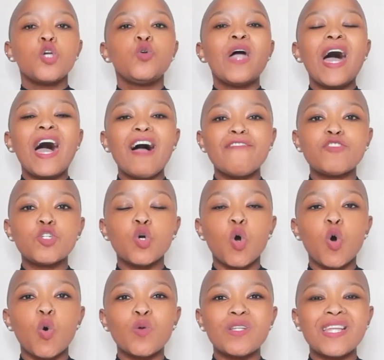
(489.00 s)
You have to
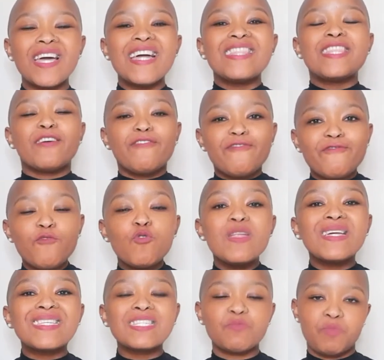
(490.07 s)
own the full
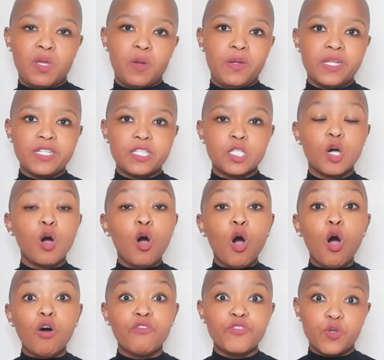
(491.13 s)
experience
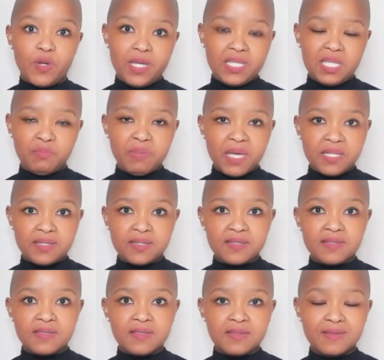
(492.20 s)
of your
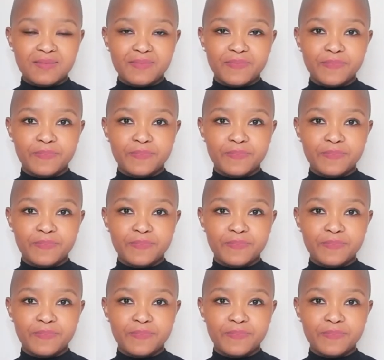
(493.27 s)
independence.